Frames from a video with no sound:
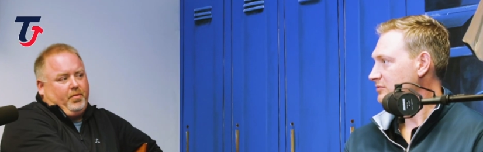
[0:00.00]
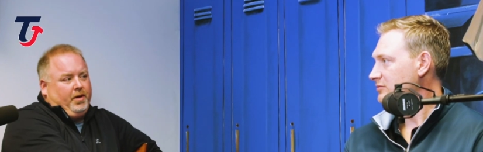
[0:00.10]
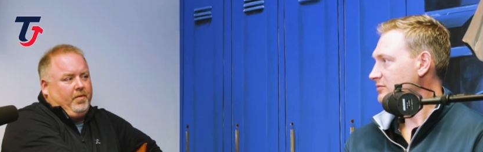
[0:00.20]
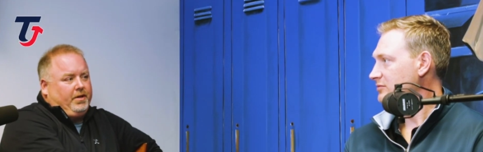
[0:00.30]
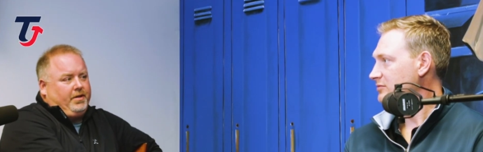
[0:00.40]
Speaker 1: are
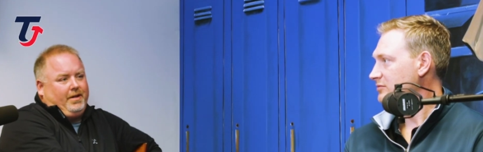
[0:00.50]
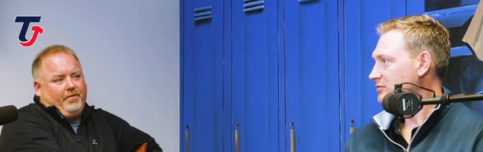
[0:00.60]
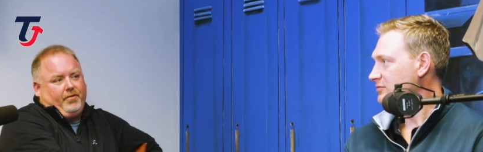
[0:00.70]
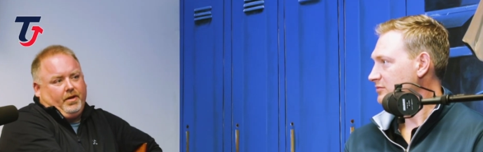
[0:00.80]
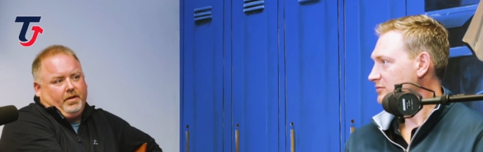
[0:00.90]
pretty much
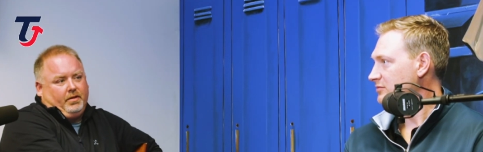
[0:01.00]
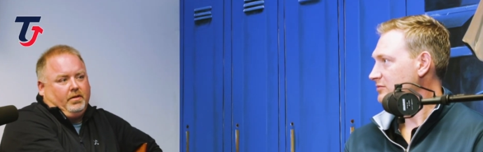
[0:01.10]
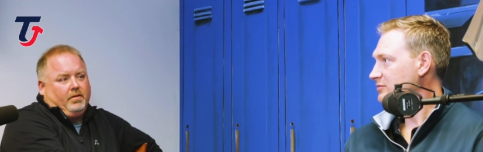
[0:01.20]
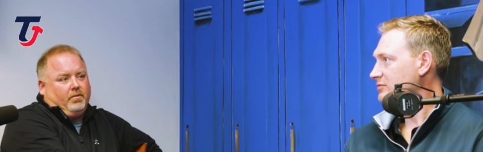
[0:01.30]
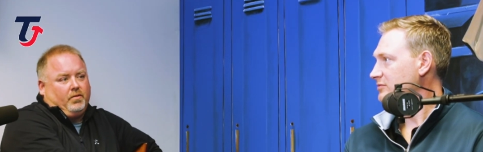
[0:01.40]
different.
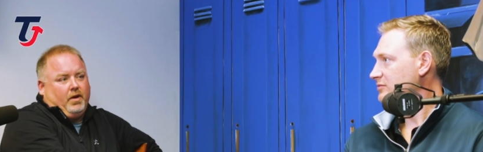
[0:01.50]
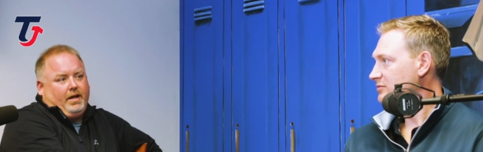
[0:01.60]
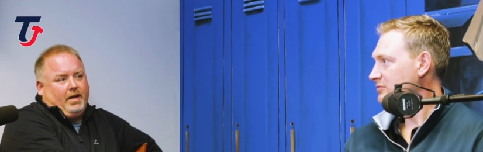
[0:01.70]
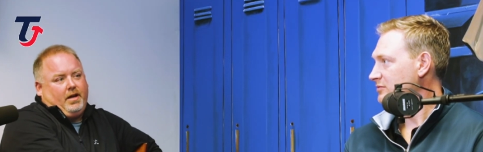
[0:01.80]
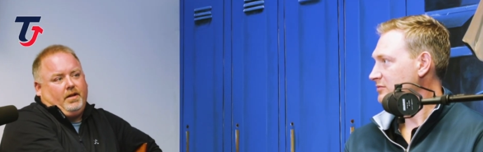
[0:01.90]

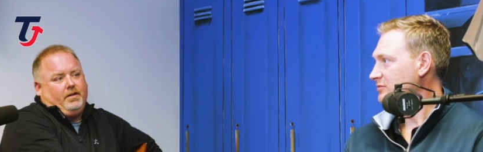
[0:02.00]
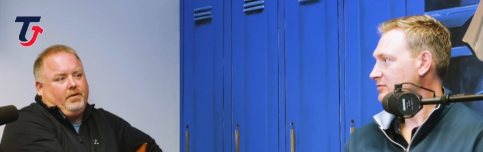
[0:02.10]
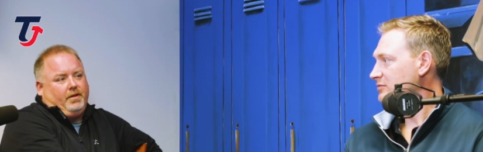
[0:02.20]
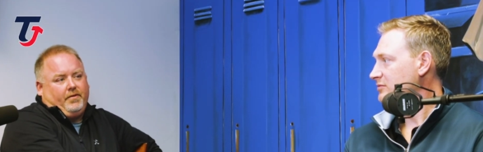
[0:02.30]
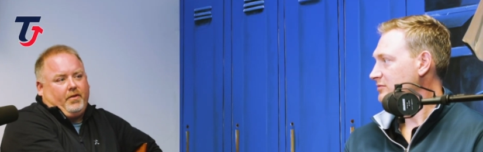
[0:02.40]
Rate cons
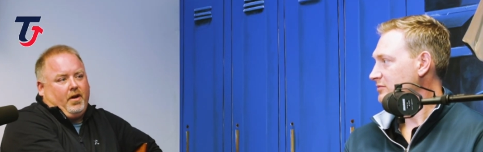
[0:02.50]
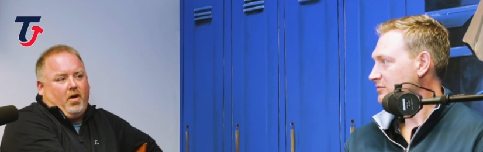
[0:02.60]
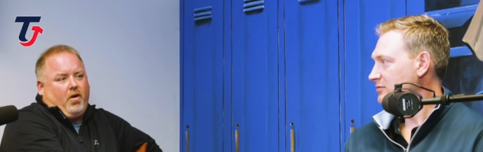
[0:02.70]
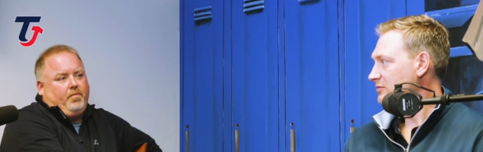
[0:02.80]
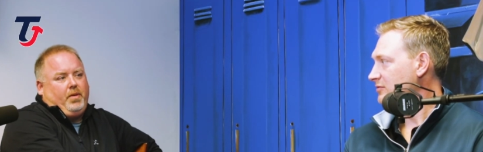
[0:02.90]
are different.
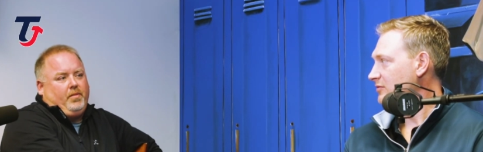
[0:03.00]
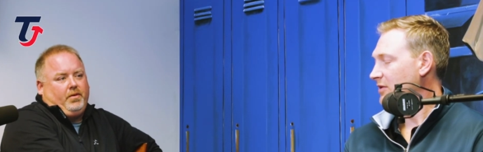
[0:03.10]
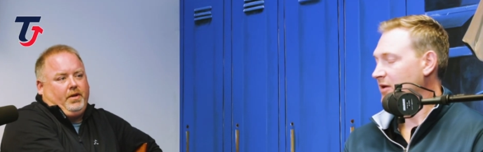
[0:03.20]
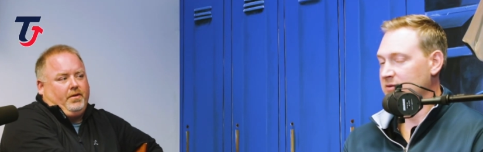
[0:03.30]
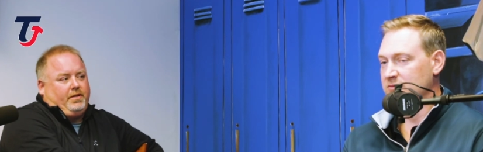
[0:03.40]
All
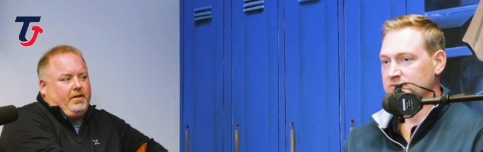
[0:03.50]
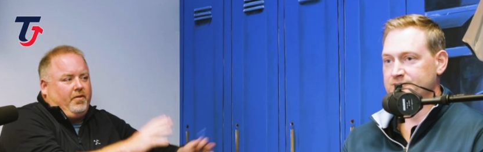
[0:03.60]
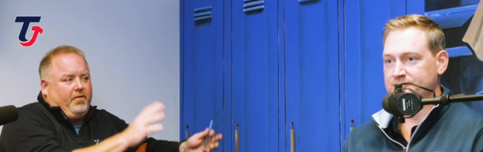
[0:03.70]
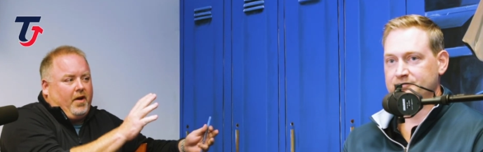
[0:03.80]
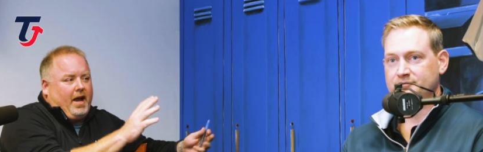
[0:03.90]
people, you know,
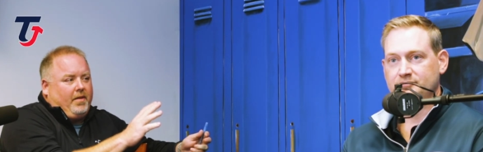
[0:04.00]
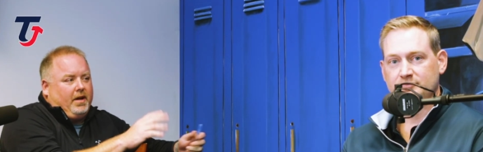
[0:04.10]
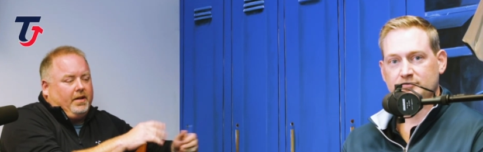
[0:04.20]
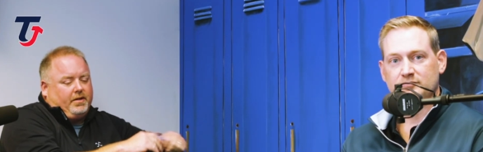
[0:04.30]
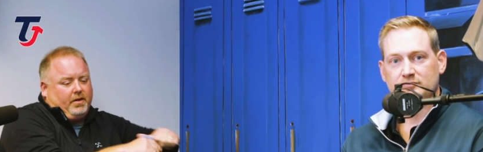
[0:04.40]
still
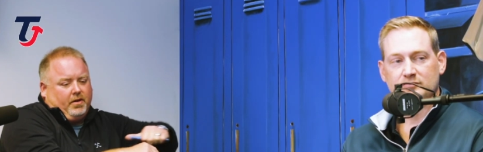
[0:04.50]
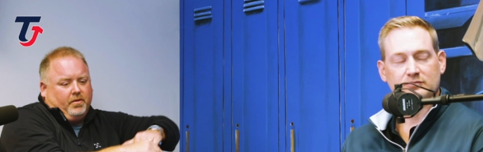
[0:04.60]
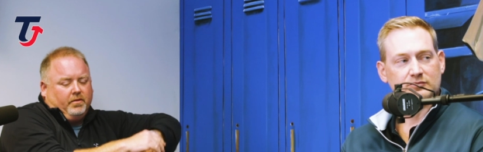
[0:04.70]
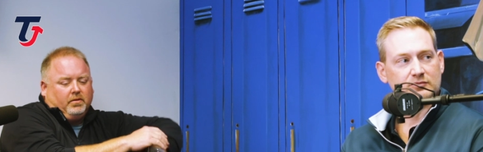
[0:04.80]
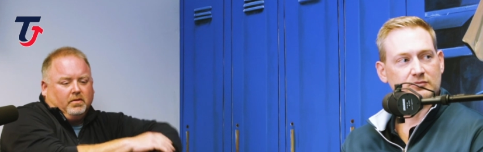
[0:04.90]
fragmented.
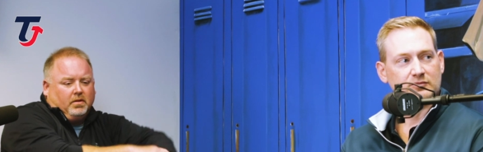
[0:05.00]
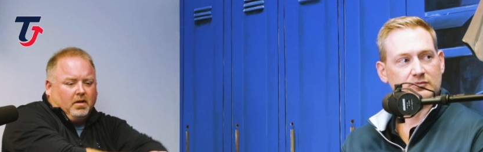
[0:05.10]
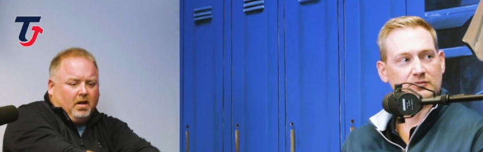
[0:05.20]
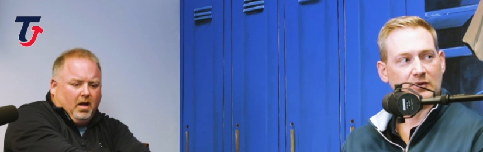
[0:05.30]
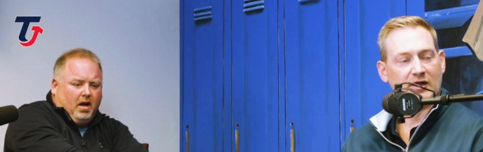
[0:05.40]
So
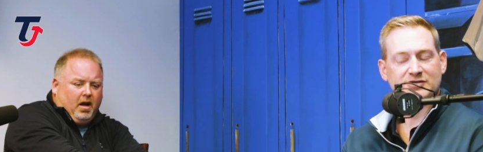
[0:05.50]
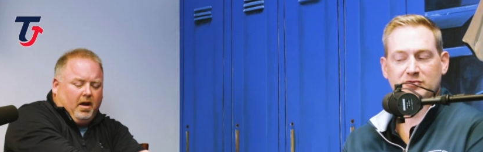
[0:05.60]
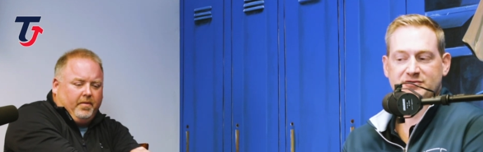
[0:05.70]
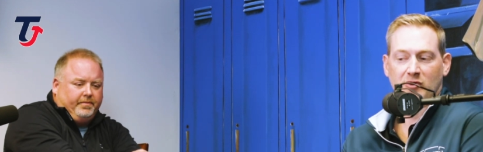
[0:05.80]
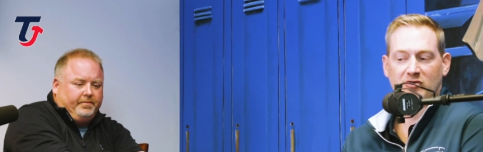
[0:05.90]
Speaker 2: that's
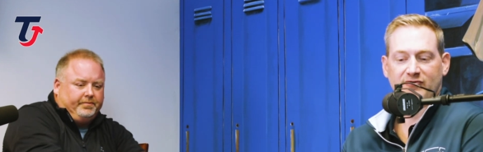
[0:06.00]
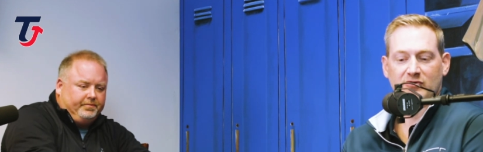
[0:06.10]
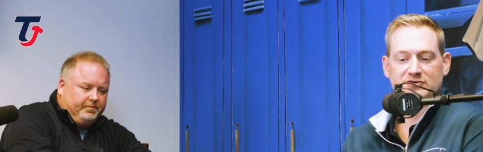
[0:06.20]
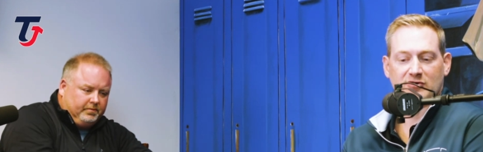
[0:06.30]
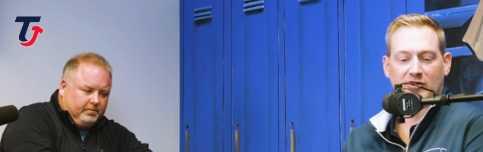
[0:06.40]
what
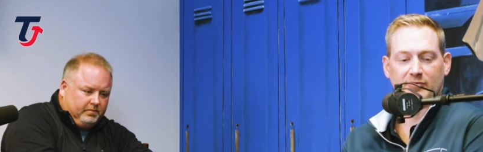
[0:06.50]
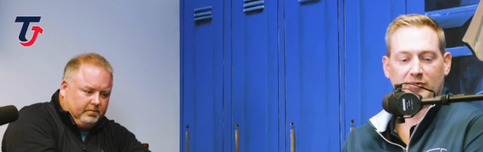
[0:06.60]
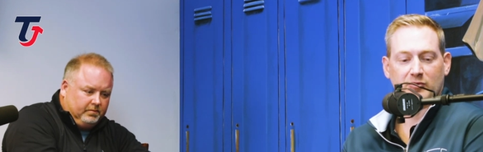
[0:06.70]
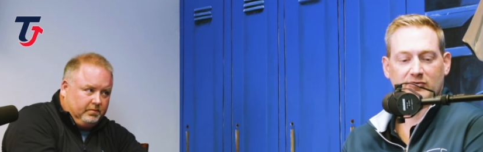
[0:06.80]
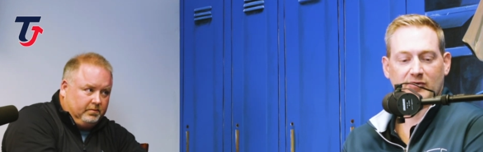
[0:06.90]
smartphones are
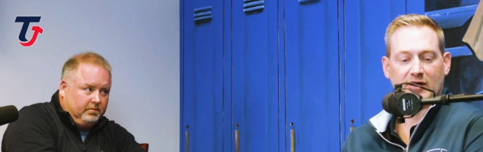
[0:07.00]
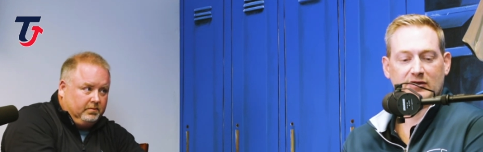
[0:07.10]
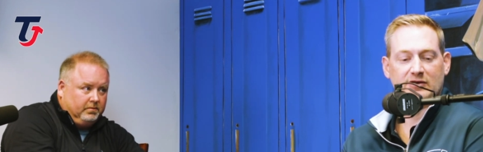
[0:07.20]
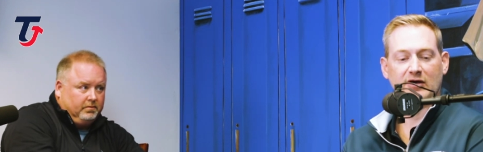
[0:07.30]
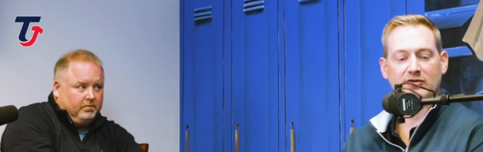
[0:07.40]
helping with, right?
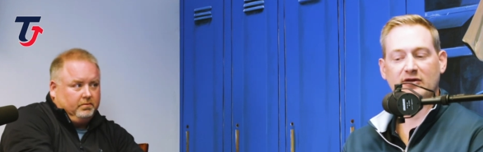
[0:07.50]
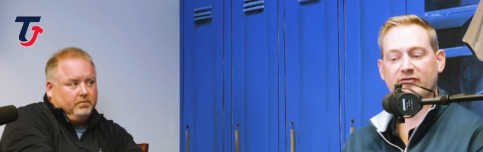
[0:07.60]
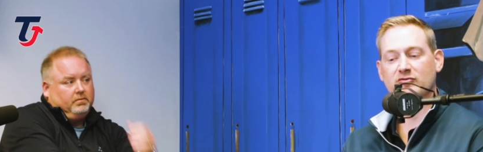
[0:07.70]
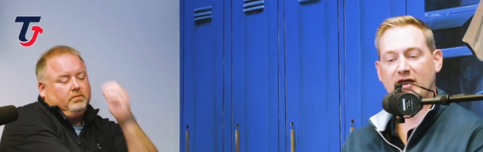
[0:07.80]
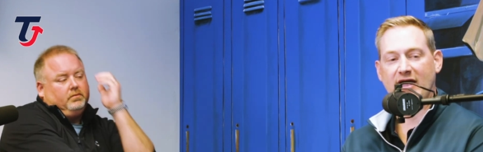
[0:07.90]
Now that
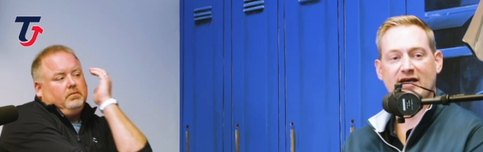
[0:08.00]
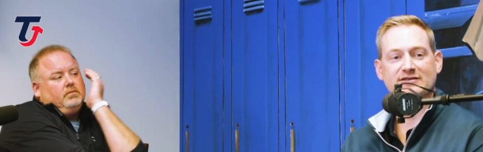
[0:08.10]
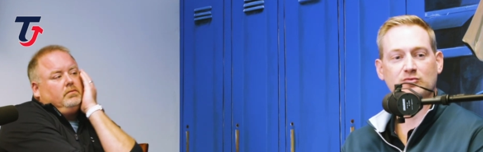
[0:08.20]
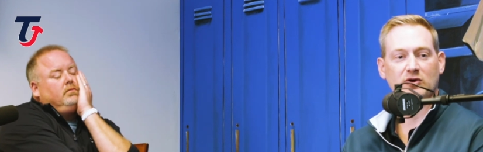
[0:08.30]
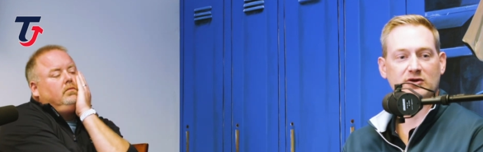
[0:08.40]
everyone
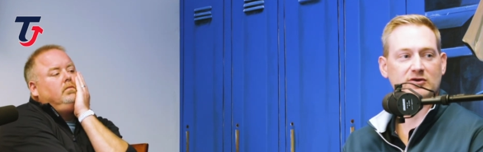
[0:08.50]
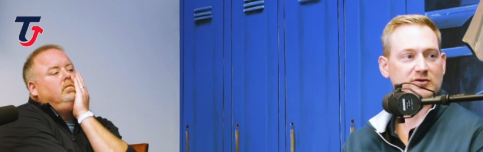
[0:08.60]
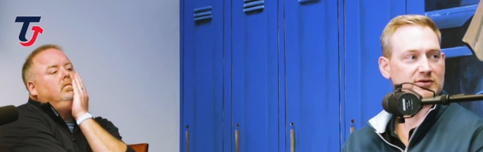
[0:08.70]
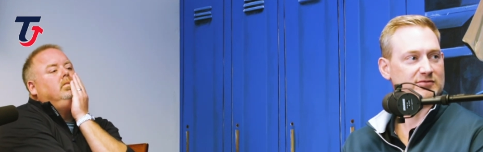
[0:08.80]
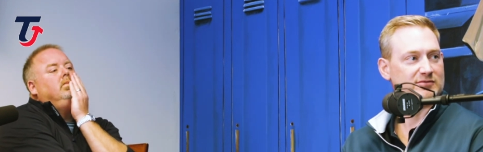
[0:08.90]
has one, you
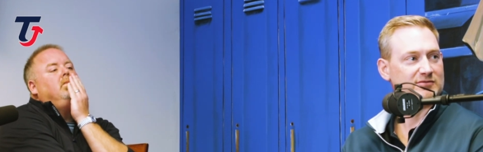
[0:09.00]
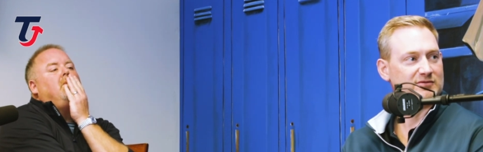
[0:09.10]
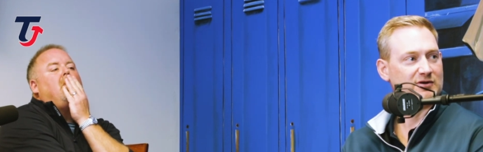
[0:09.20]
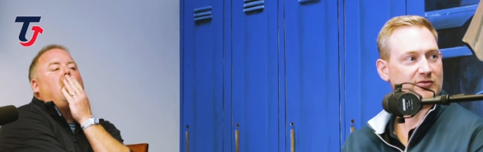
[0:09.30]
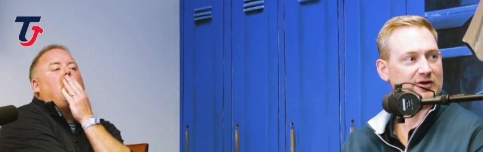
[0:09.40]
can,
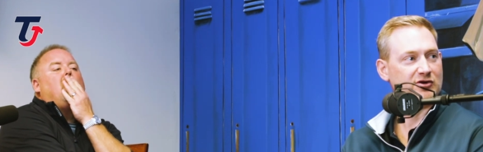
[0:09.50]
you know,